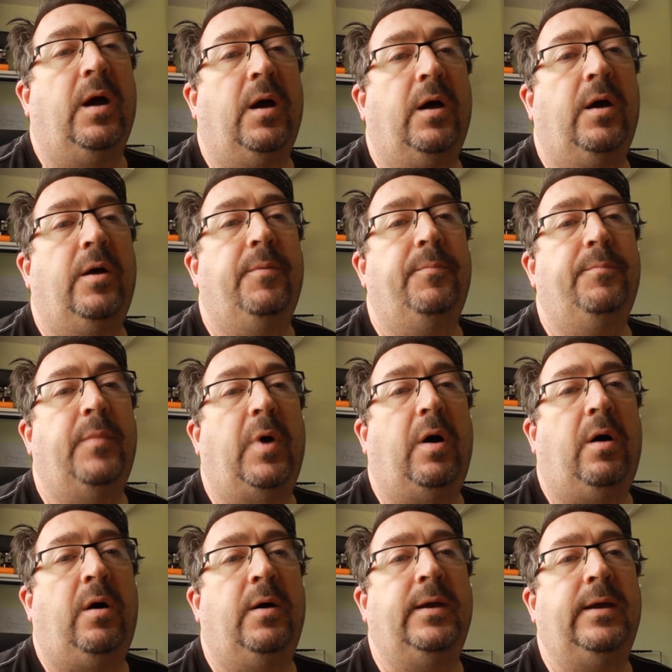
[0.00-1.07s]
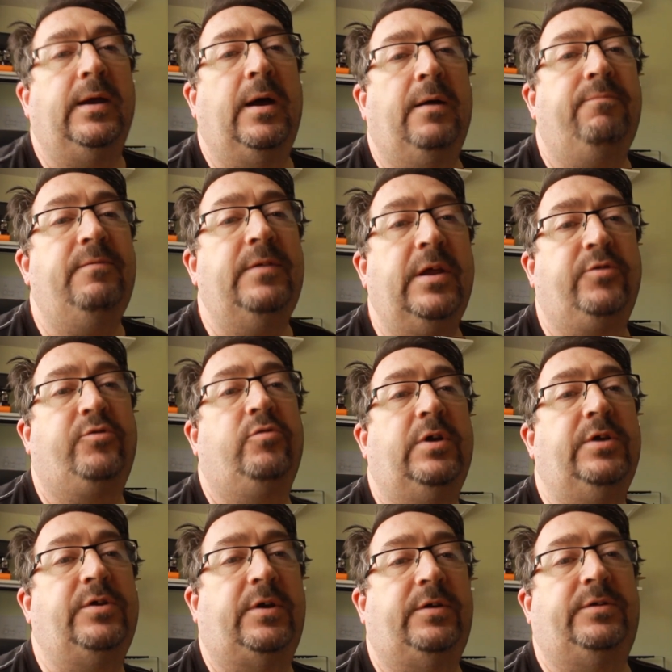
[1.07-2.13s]
I have
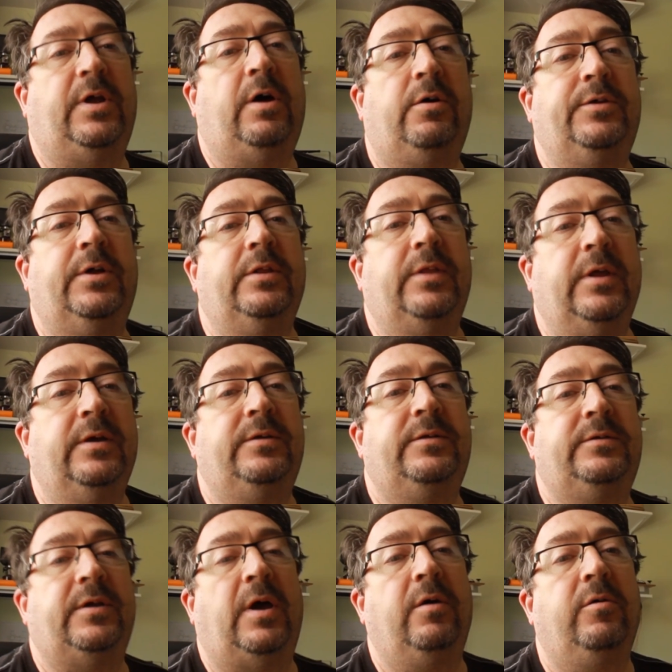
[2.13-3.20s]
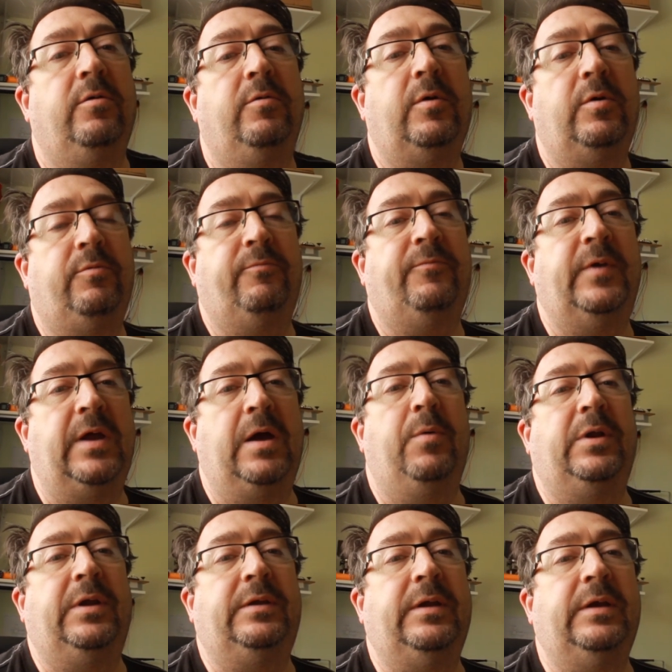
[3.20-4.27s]
literally just started this, so video
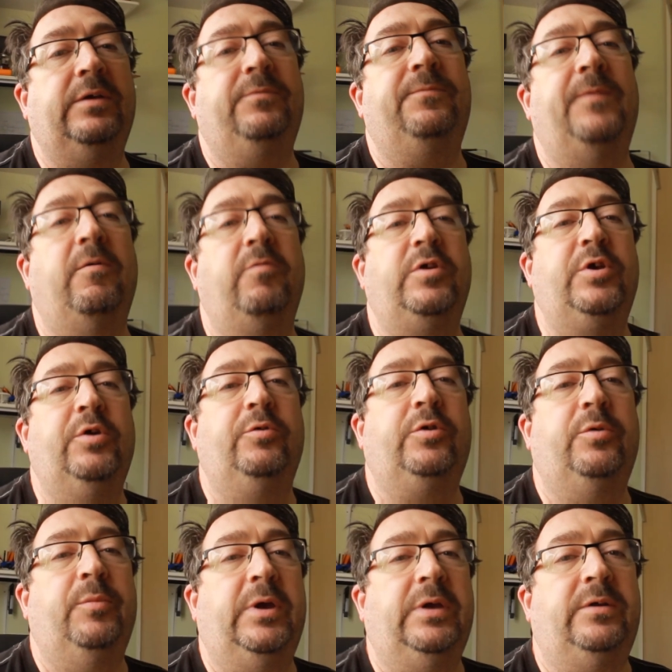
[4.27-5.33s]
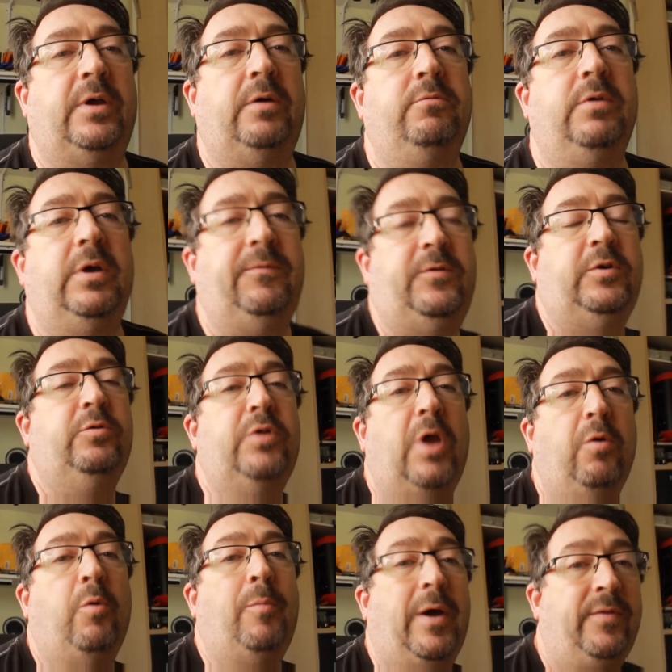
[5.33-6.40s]
editing is very new to me. So if you
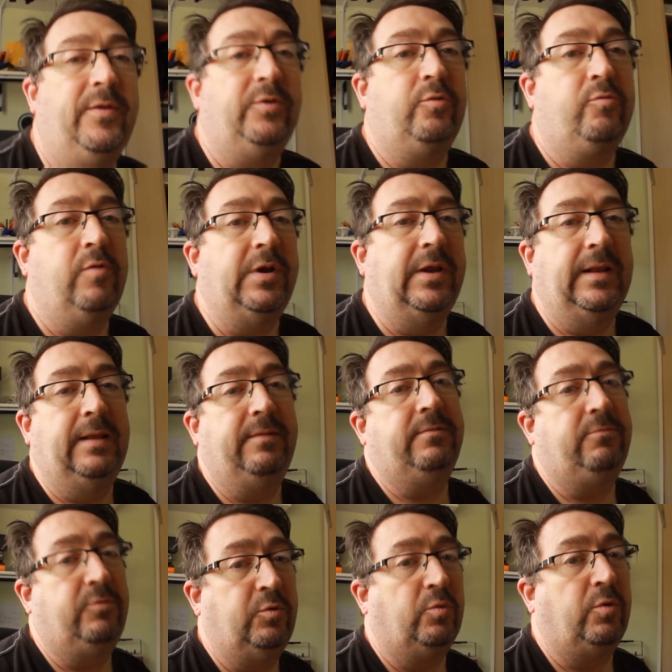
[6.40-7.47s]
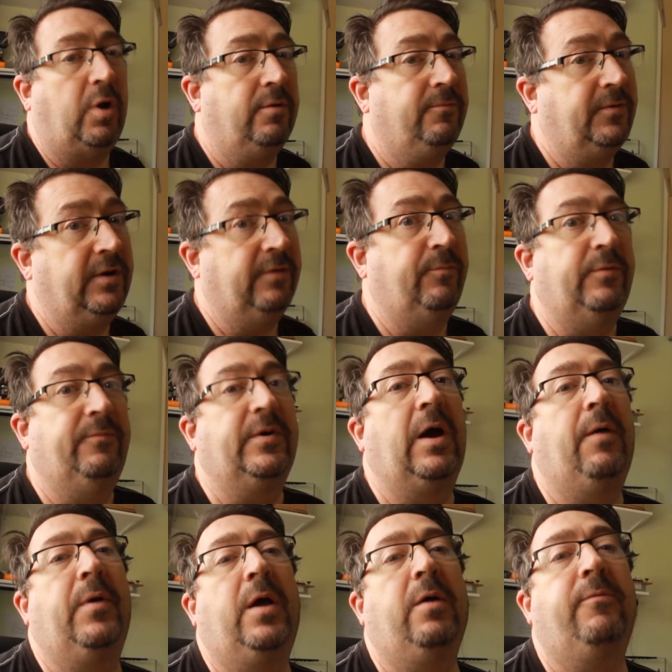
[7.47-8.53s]
know about this already, then forgive me for
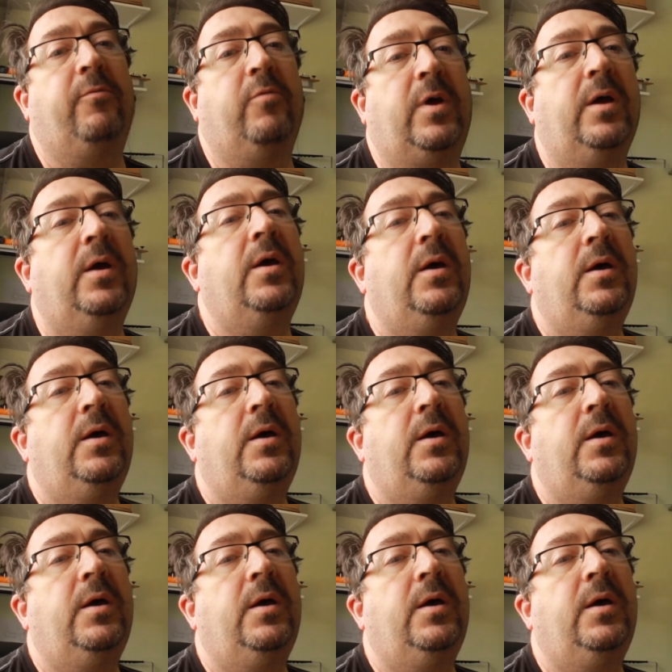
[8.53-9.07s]
going over it.